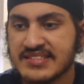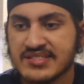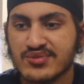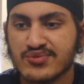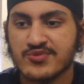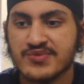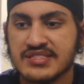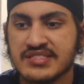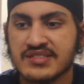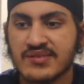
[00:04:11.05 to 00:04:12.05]
There's no
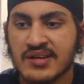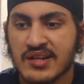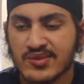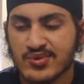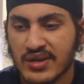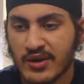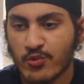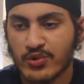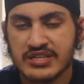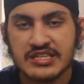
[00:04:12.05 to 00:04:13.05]
reason to like
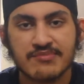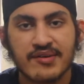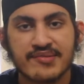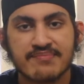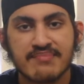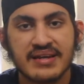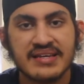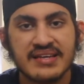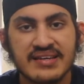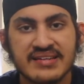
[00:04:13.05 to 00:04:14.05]
worry about
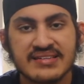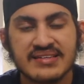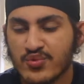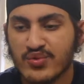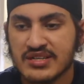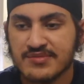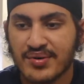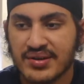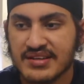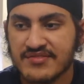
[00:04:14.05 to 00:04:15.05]
money, worry
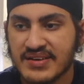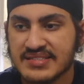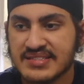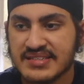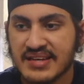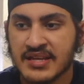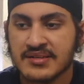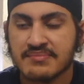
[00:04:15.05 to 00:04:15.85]
about investing.